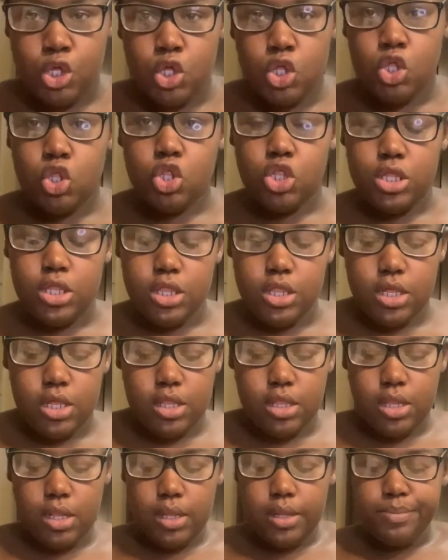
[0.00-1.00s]
She's
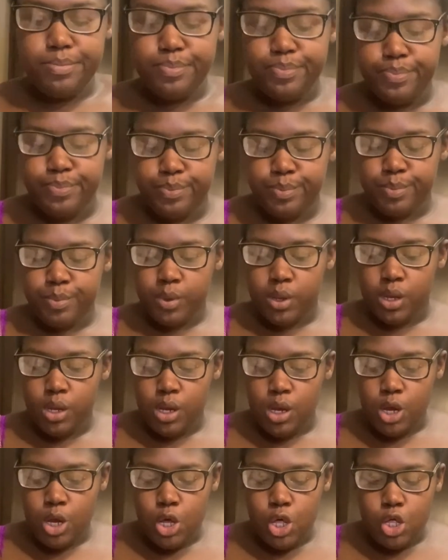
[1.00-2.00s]
sizzling.
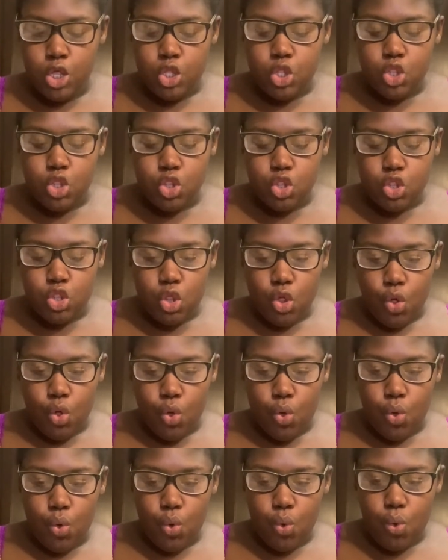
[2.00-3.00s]
So
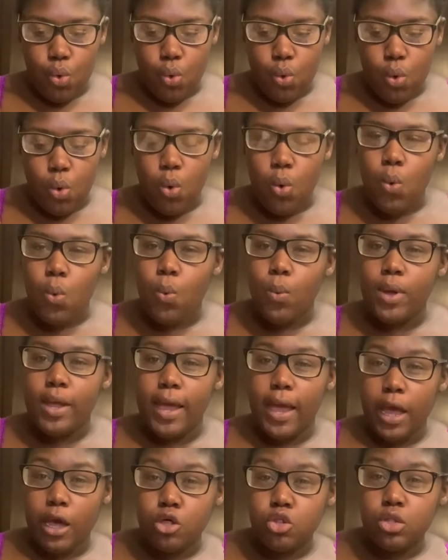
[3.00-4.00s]
we
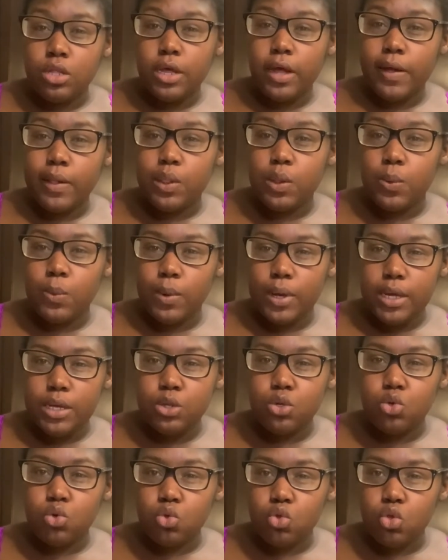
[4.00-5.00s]
actually have to wait
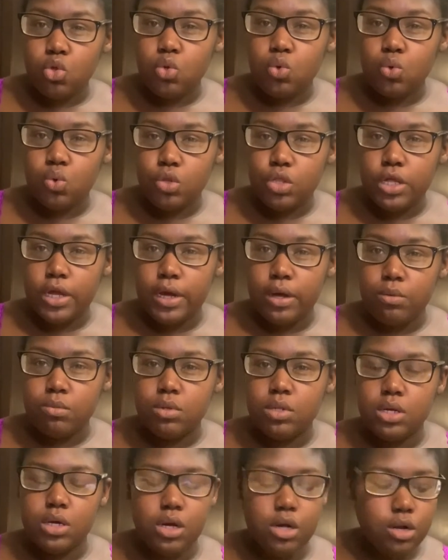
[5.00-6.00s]
until she cools down
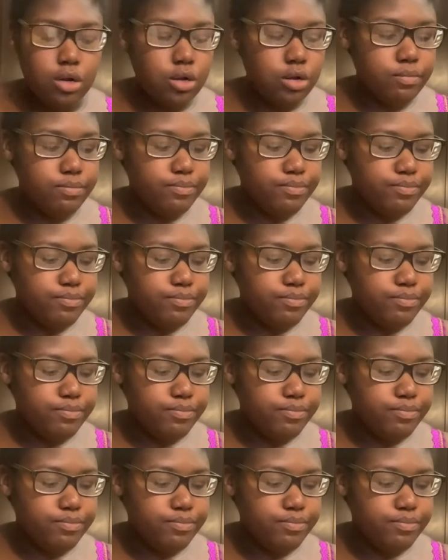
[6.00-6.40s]
to cut her,